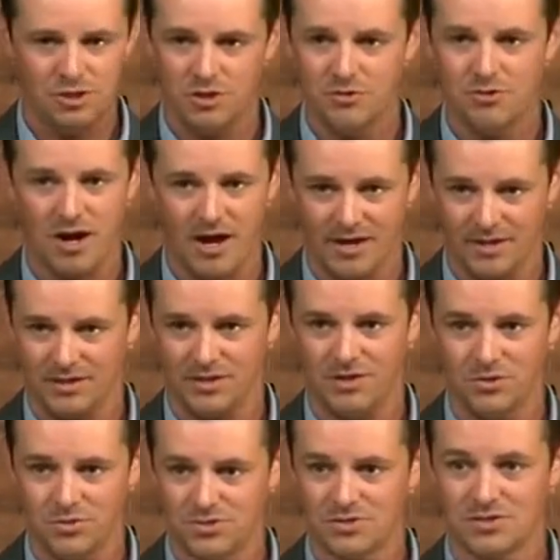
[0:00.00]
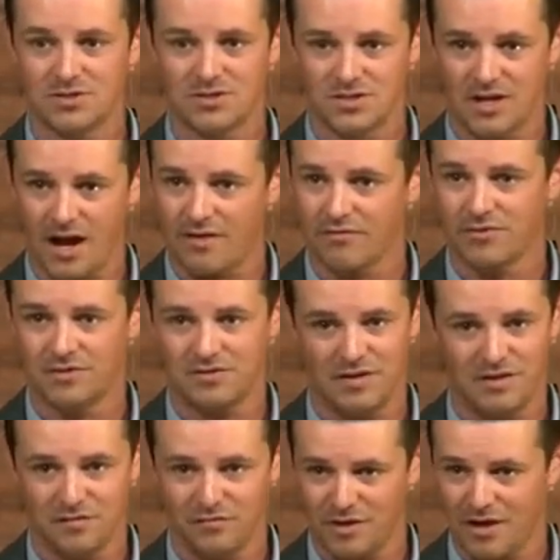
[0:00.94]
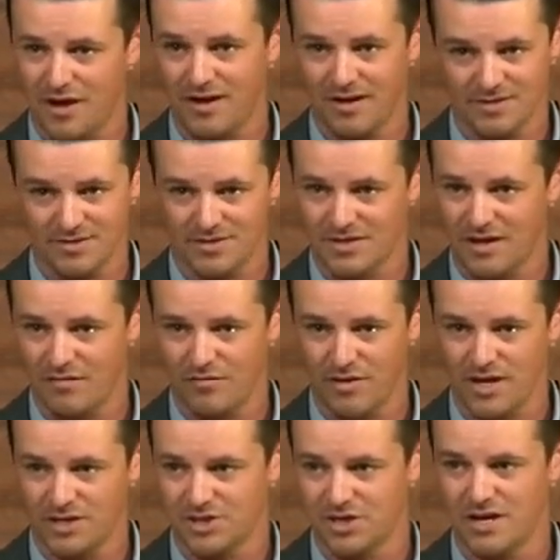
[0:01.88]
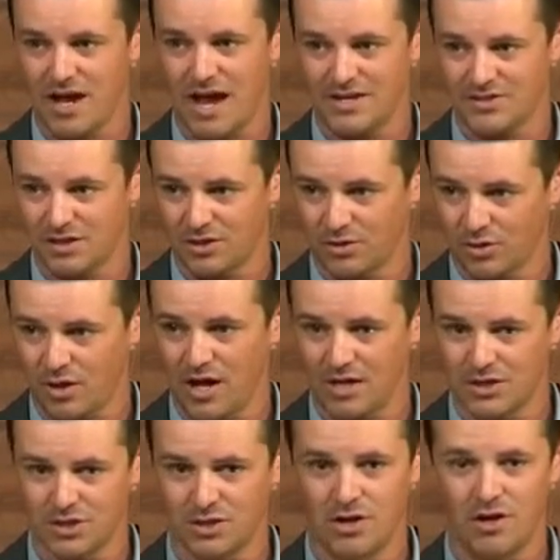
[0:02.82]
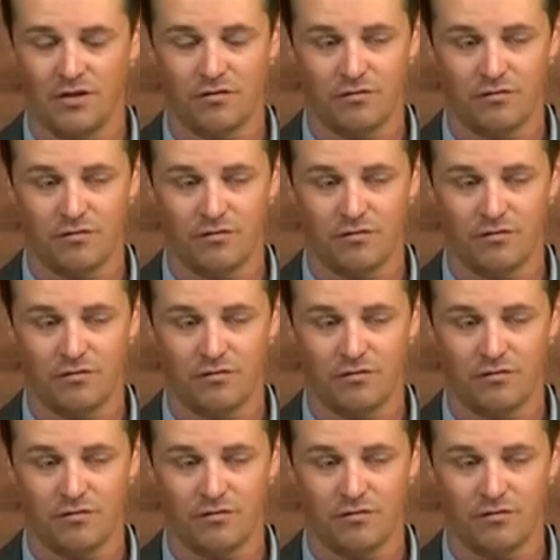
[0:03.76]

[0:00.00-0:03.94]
Do not use the sovereignty of God and salvation as a crutch